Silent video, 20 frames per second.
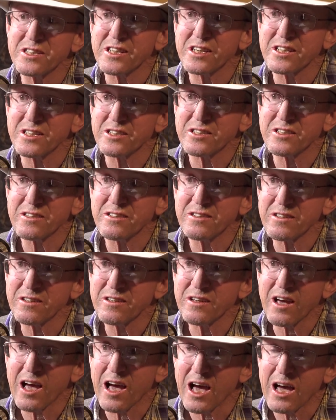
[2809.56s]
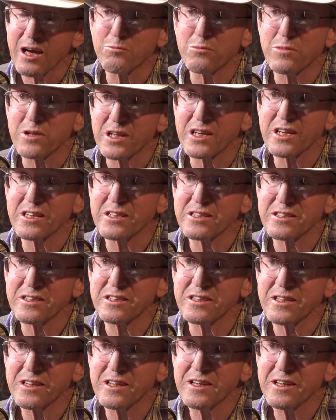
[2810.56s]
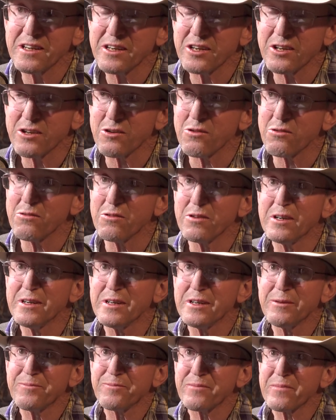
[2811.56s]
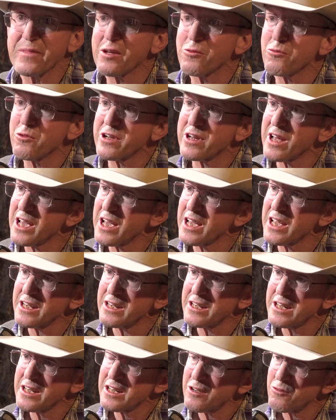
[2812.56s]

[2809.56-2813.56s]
as I'm blessed, and when I